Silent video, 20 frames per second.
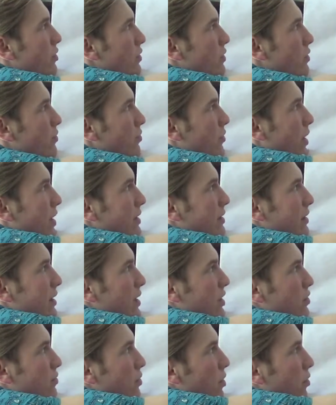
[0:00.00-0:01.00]
price
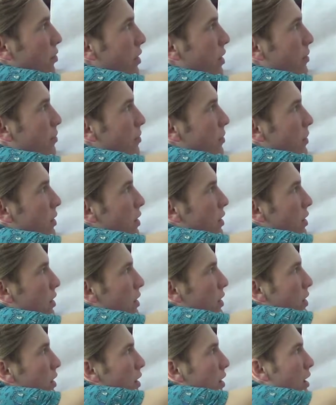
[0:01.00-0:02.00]
lunch program.
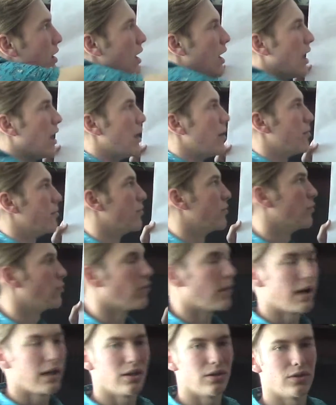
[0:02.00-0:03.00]

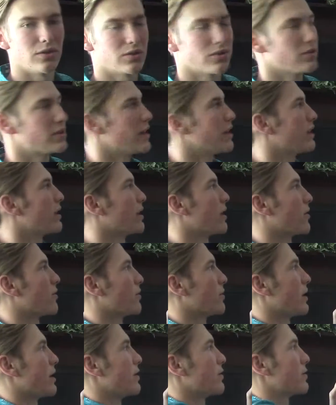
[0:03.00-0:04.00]
While also taking
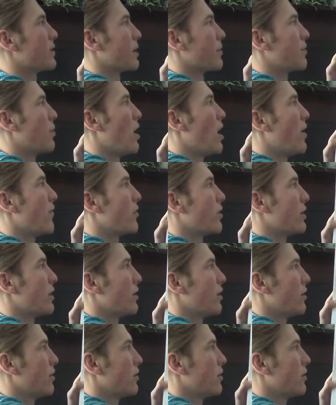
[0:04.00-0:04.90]
other layers like poverty,